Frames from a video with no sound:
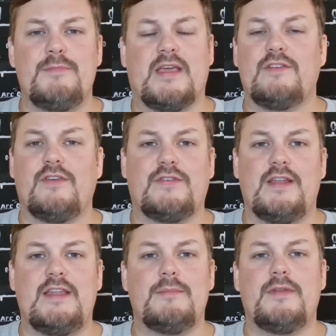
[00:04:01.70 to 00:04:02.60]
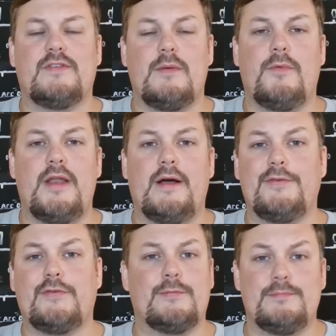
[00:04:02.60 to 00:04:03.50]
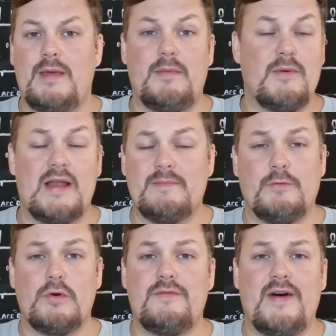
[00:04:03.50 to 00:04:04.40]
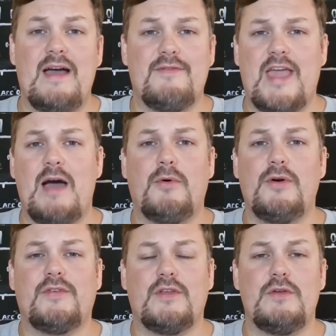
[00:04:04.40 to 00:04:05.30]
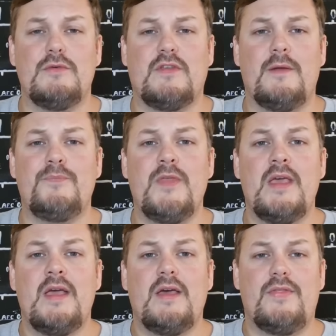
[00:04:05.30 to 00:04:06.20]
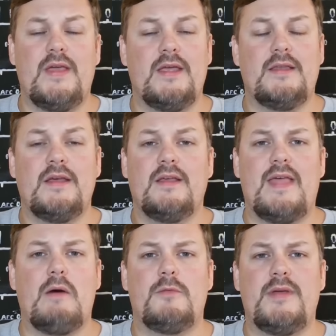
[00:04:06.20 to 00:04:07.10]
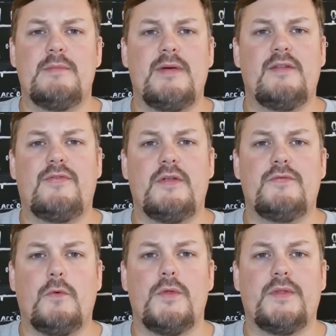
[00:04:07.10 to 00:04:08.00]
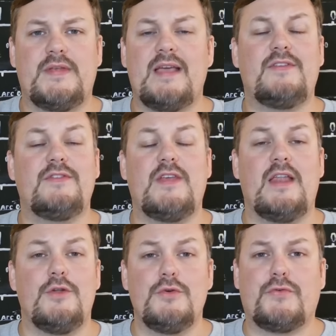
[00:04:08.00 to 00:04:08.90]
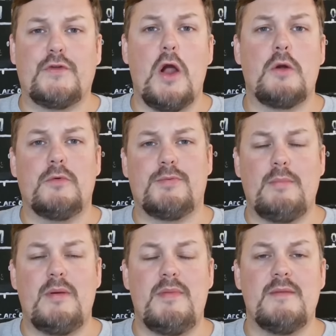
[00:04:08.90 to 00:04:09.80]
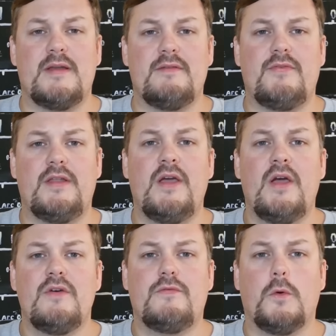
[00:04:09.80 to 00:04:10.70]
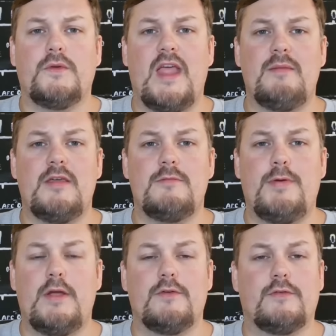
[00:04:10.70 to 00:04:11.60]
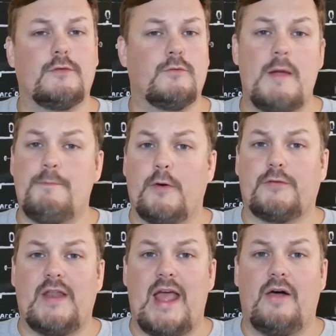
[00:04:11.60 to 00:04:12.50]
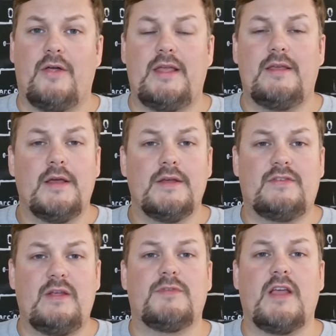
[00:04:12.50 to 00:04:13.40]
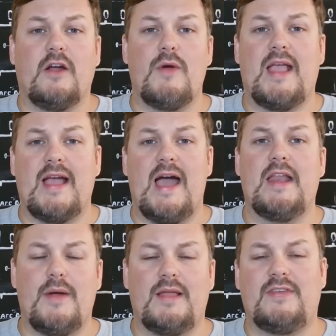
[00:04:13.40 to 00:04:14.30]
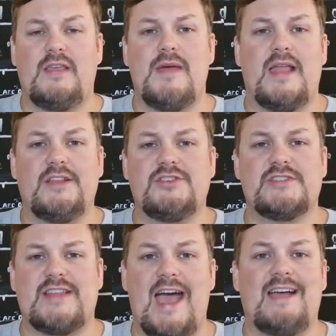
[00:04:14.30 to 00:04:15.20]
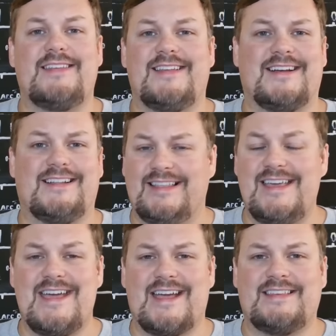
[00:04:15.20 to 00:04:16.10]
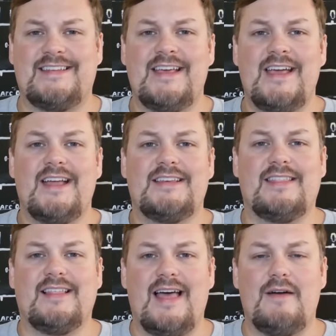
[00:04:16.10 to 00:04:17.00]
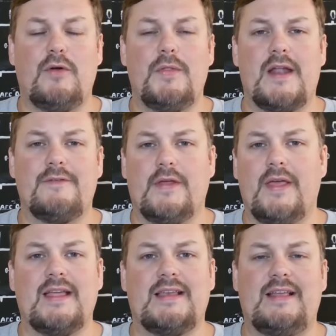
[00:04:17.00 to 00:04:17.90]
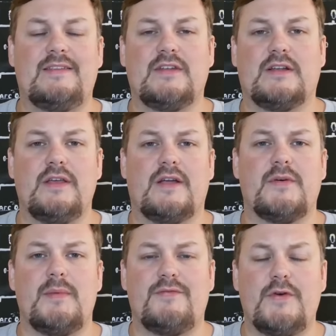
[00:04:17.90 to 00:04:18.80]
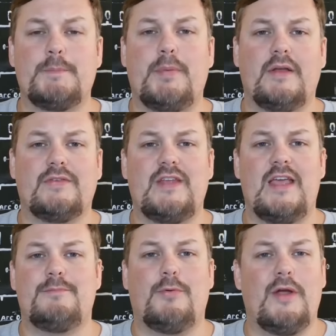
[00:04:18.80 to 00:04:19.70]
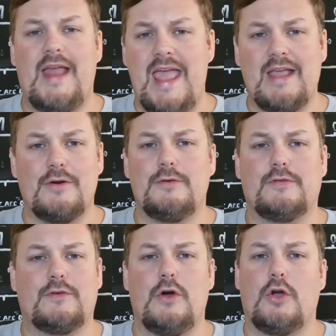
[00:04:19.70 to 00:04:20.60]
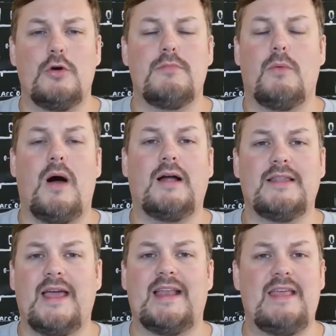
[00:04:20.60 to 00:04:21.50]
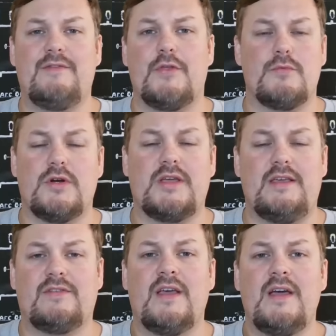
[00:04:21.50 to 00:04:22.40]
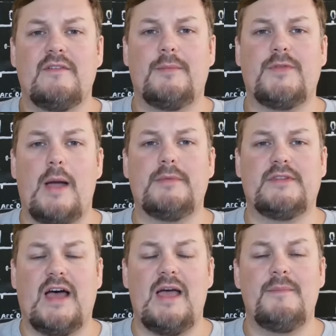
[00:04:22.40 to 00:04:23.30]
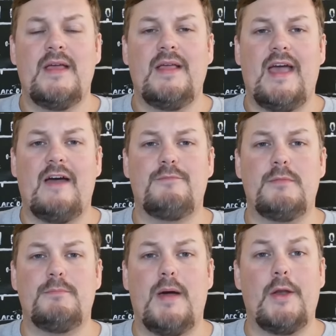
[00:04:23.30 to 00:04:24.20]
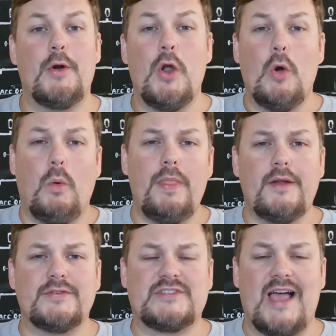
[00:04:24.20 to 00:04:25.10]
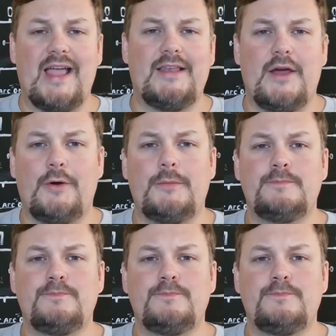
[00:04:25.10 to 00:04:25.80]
because you send him to someone else, maybe right up 45, Cowboys could use him, then that would be a benefit for the Texans. And a new start would probably be a benefit for Damian Pierce. Great personality, seems like a great guy and a great teammate. It just hasn't clicked to the level that I feel like it needs to click from a football standpoint. Akers, Ogunbowale, and even the rookies from time to time have been better. One little side note,